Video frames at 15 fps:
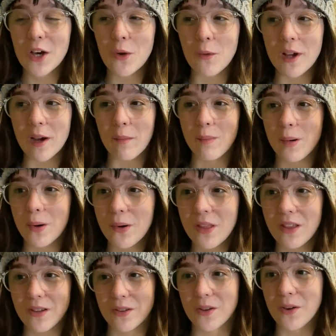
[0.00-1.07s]
we are
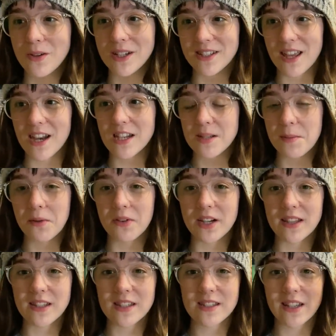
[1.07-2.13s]
both so excited to be
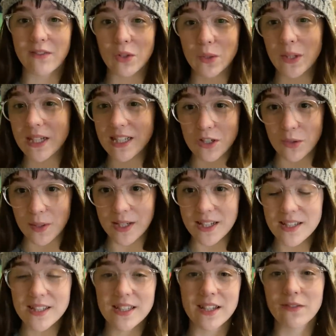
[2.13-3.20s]
reading this. If you'd like to join
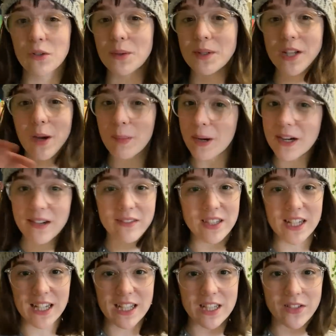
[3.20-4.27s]
us, if you are not part of the
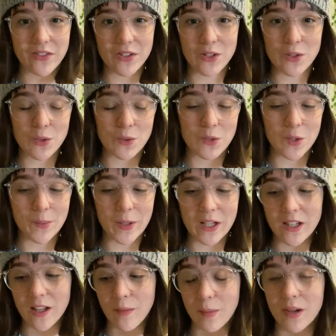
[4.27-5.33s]
Dickens versus Tolstoy book
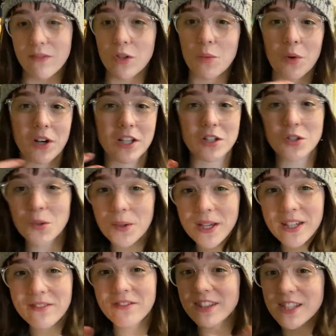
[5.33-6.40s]
club, but if you want to
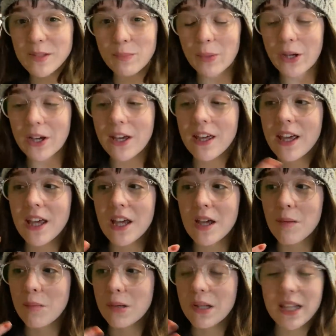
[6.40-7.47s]
join for this book,
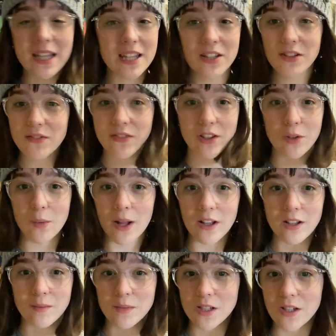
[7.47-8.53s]
please feel
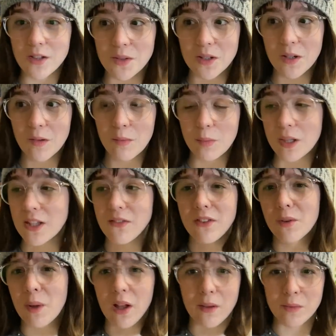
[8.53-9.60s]
welcome to so. Please
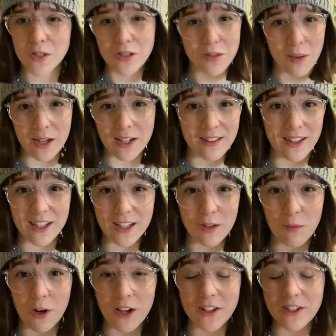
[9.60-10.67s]
feel welcome to do anything
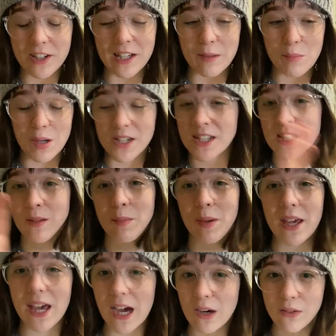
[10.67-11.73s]
you want and
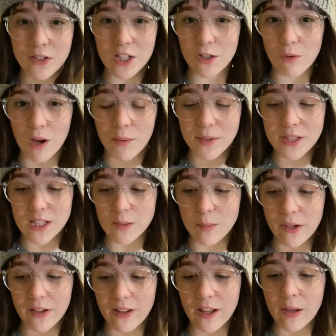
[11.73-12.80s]
participate however you want with this
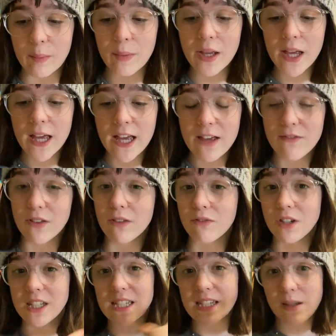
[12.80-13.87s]
book club. Feel
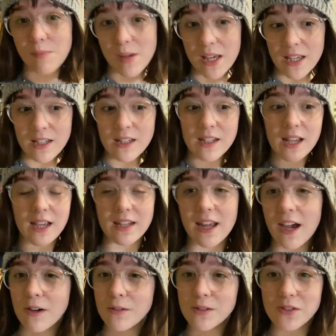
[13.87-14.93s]
free to dip in and
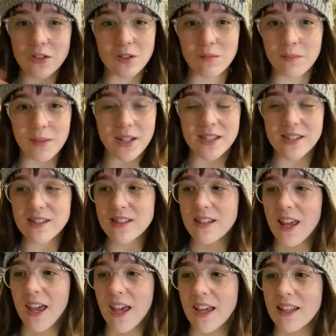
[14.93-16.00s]
out certain months,
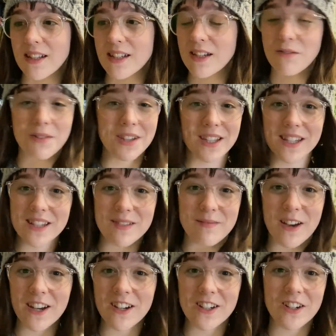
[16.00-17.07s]
and it really doesn't
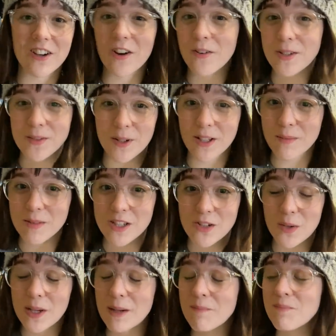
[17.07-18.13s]
matter. You're always welcome to
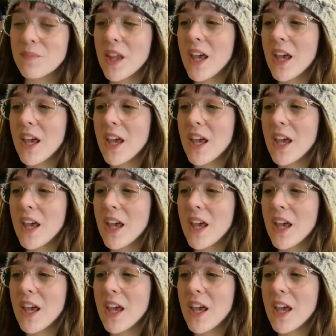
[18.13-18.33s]
join,